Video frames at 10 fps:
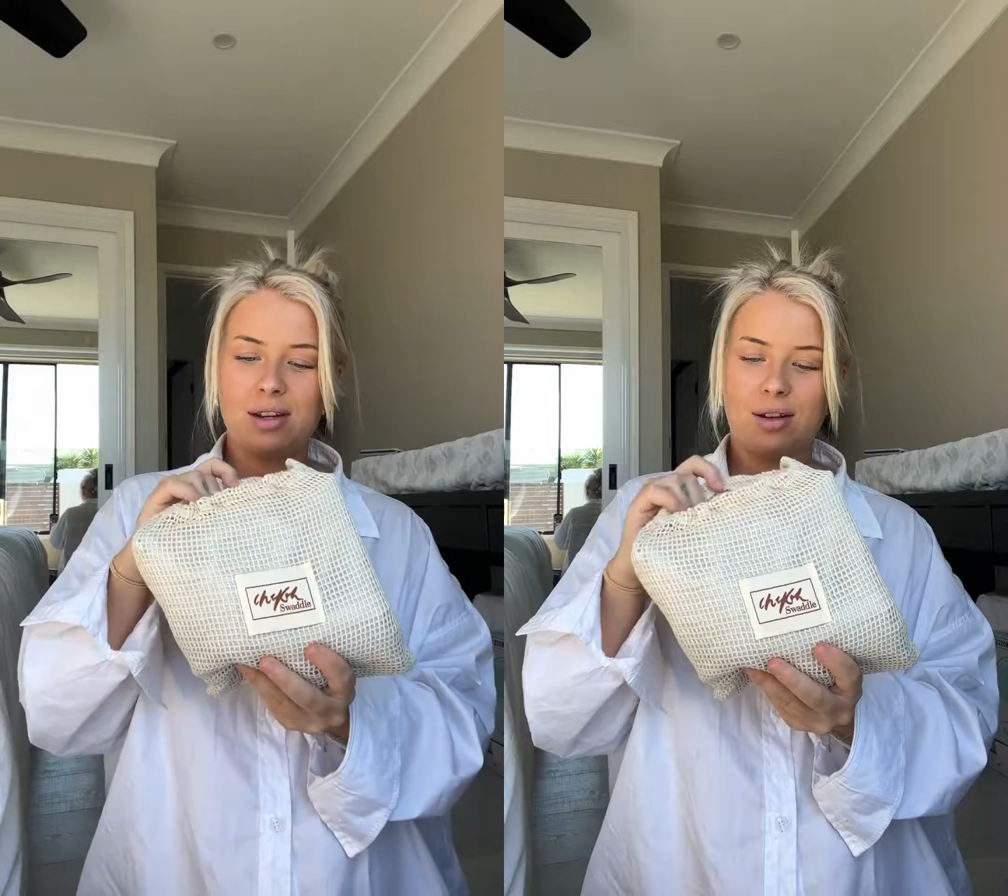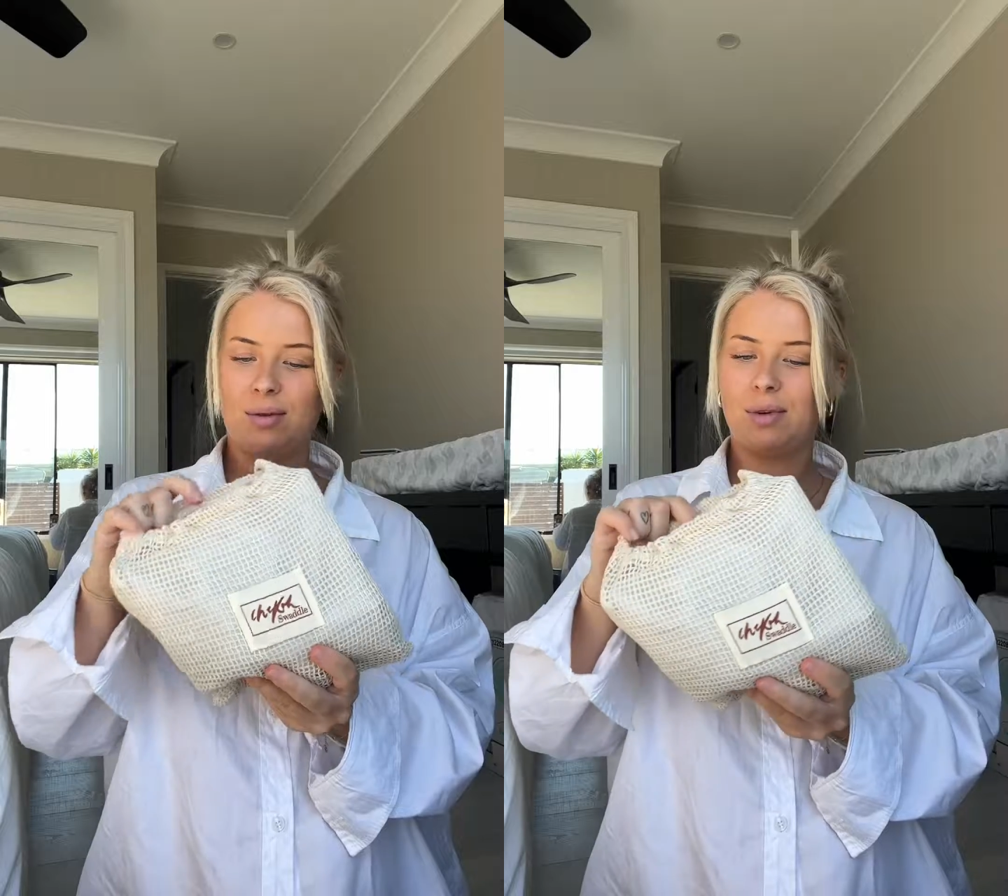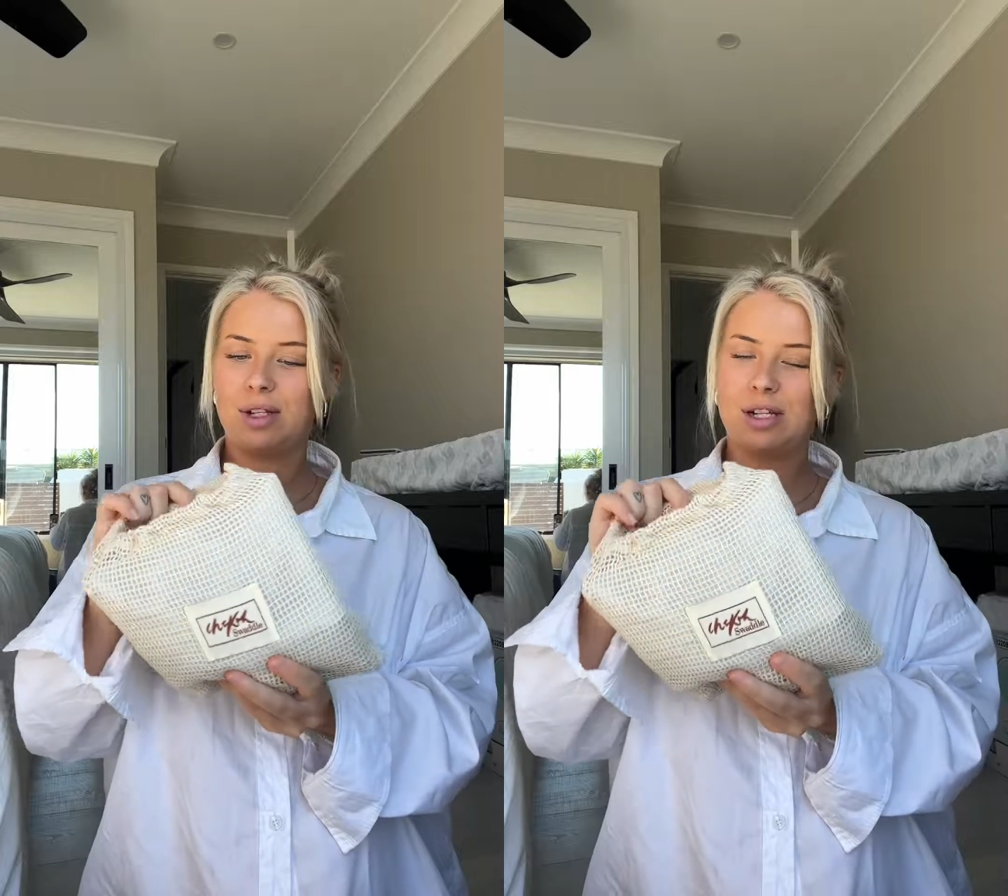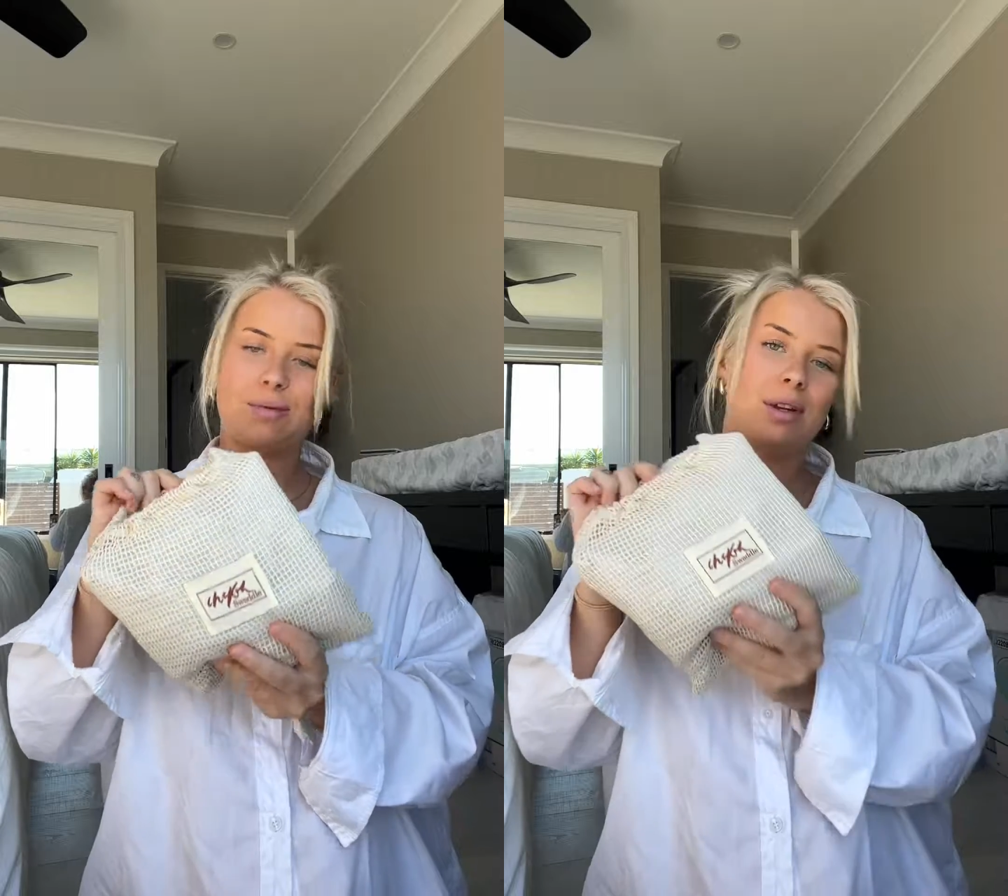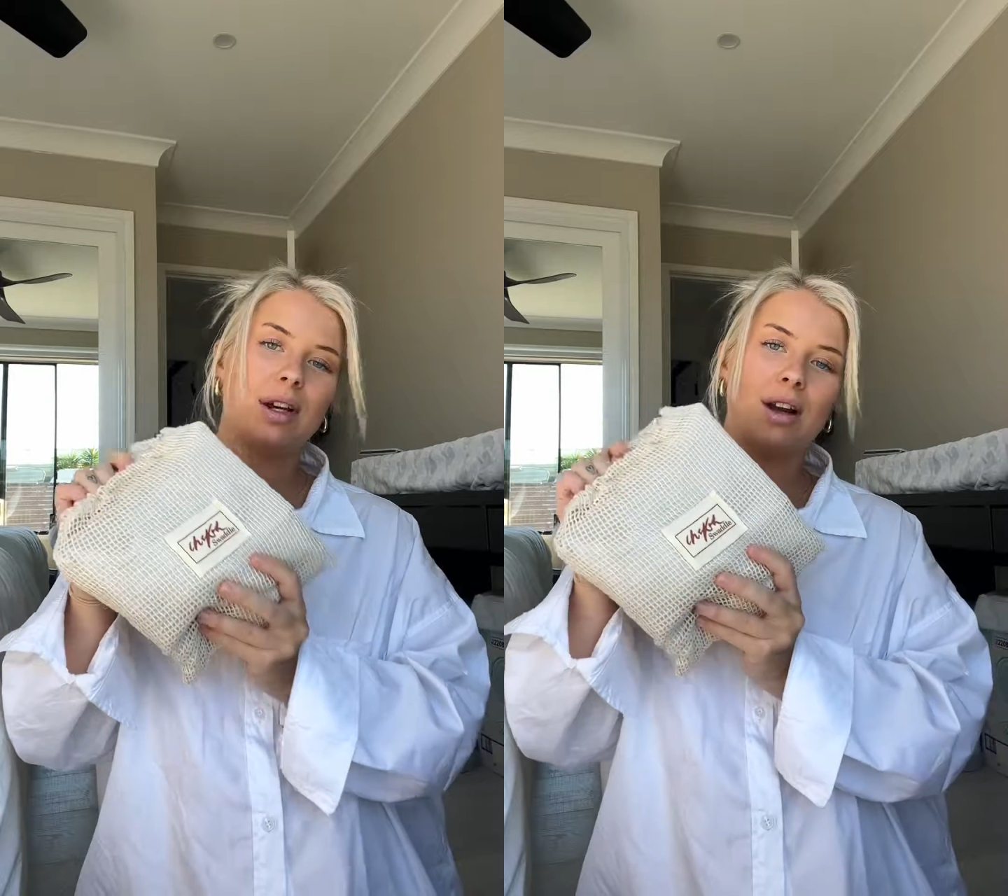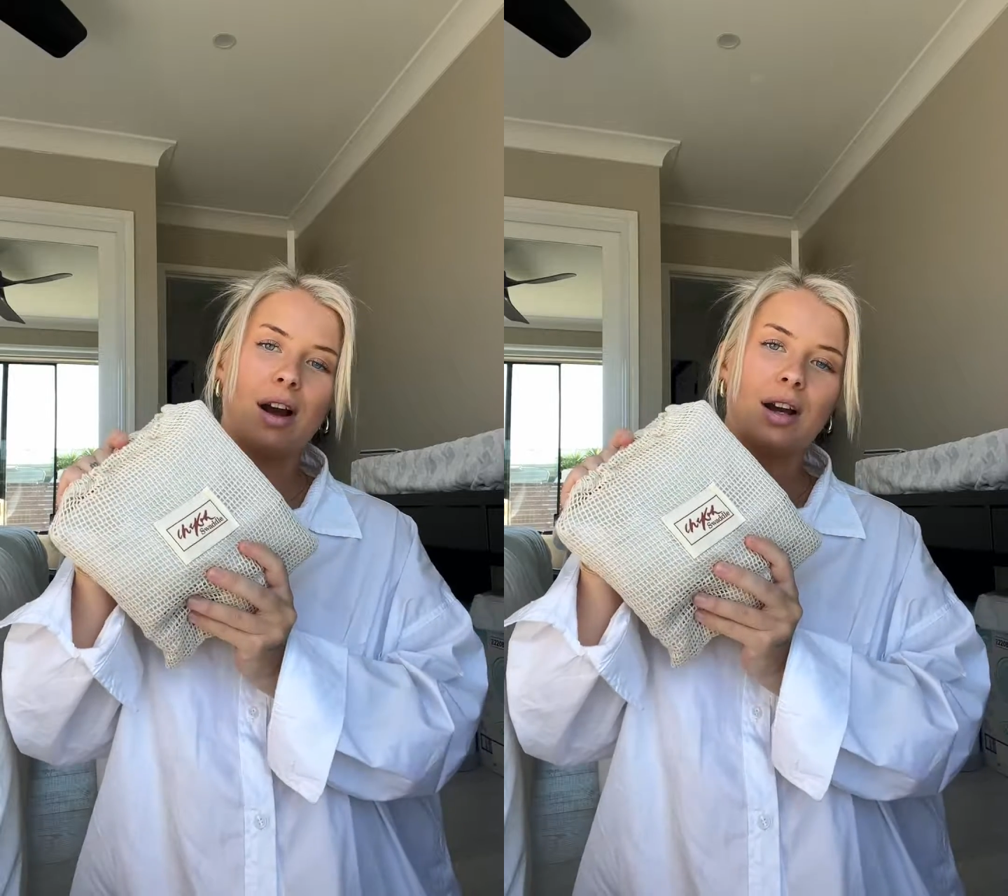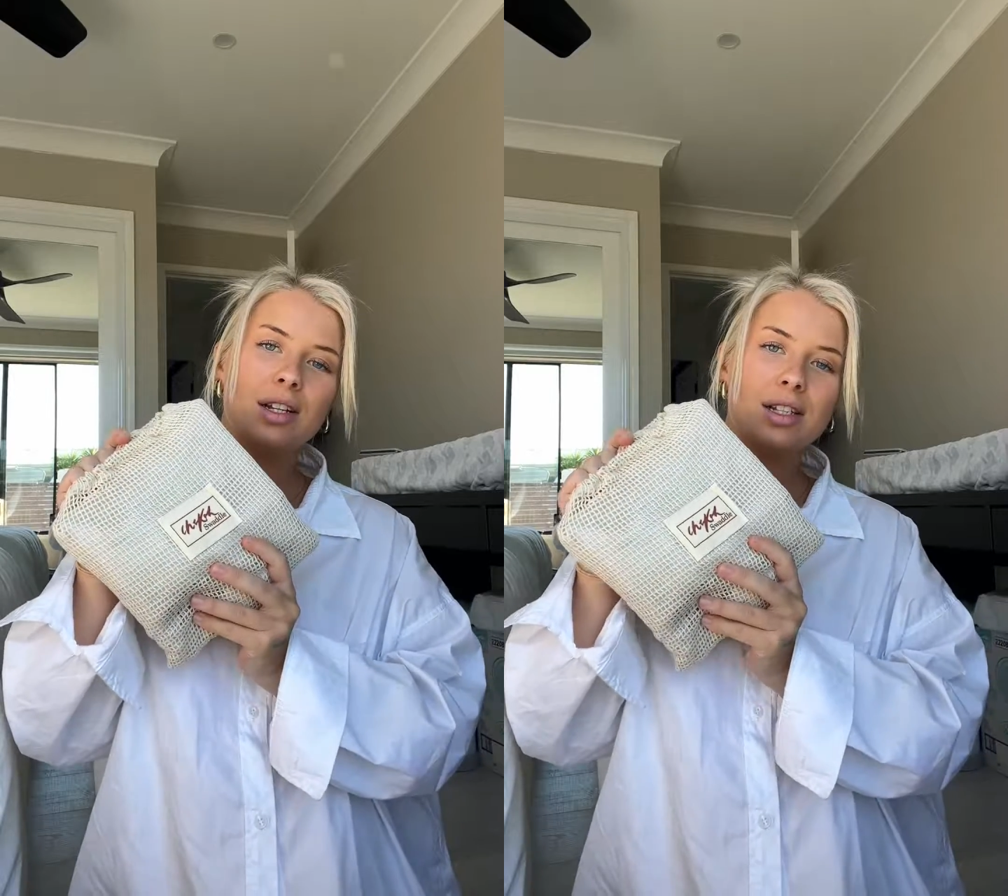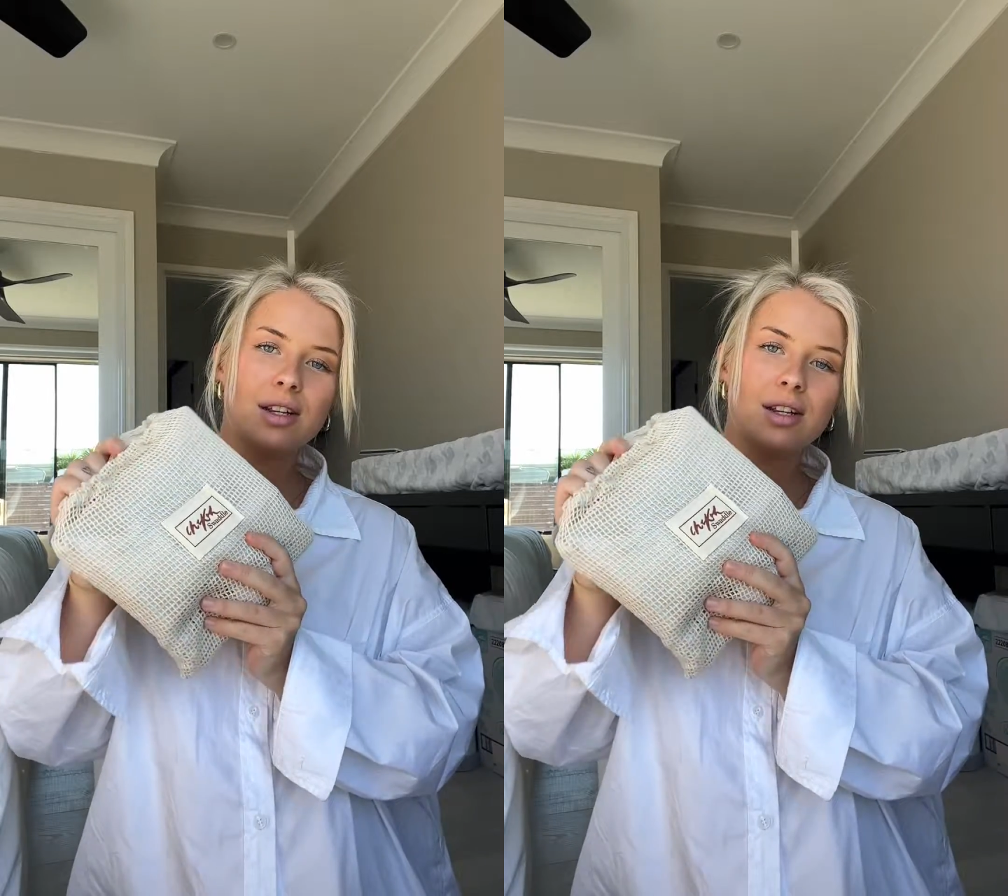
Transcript: which is really nice.